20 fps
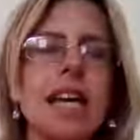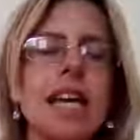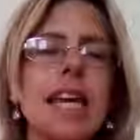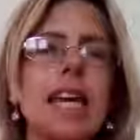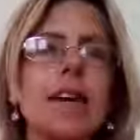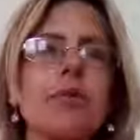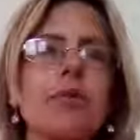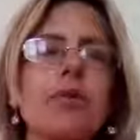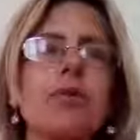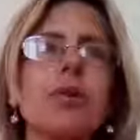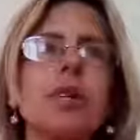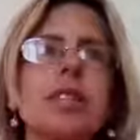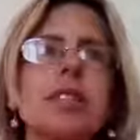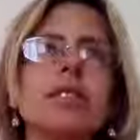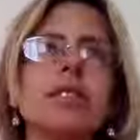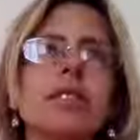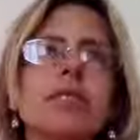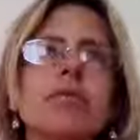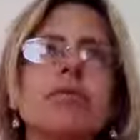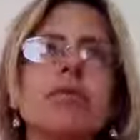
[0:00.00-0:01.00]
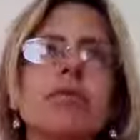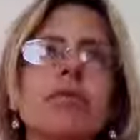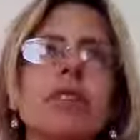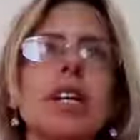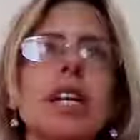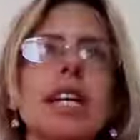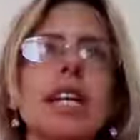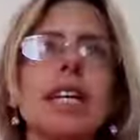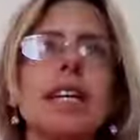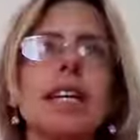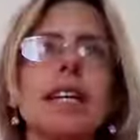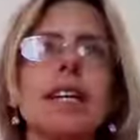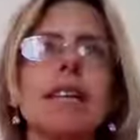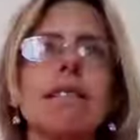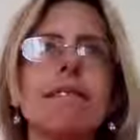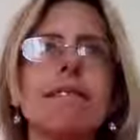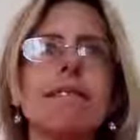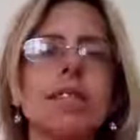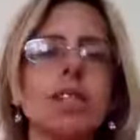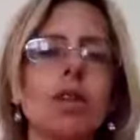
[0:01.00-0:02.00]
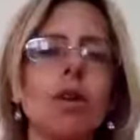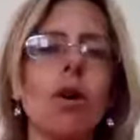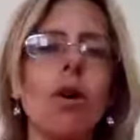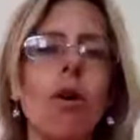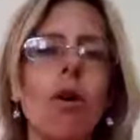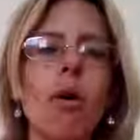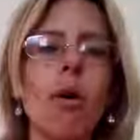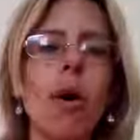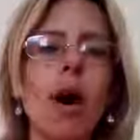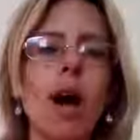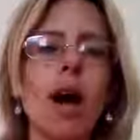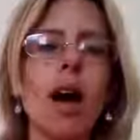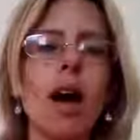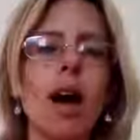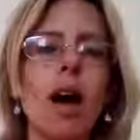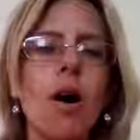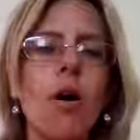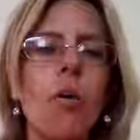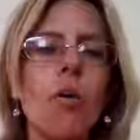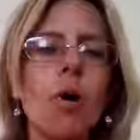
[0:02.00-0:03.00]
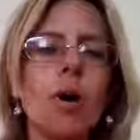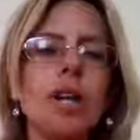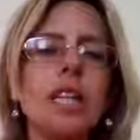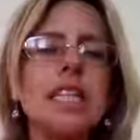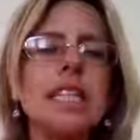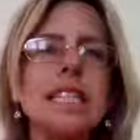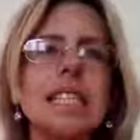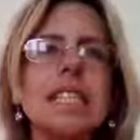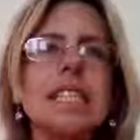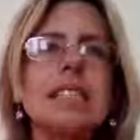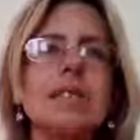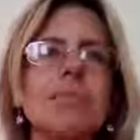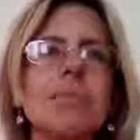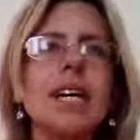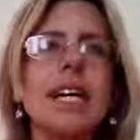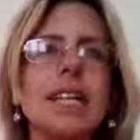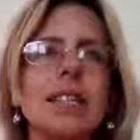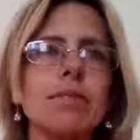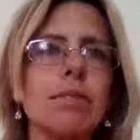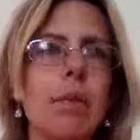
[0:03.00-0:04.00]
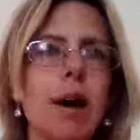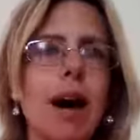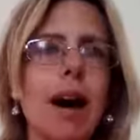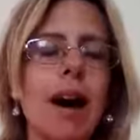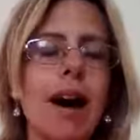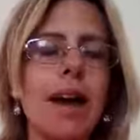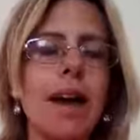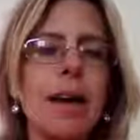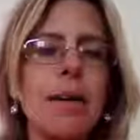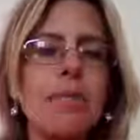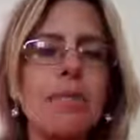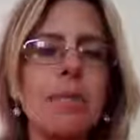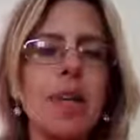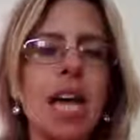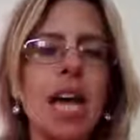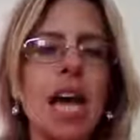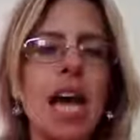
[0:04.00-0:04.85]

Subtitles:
if we don't really know what it is made by.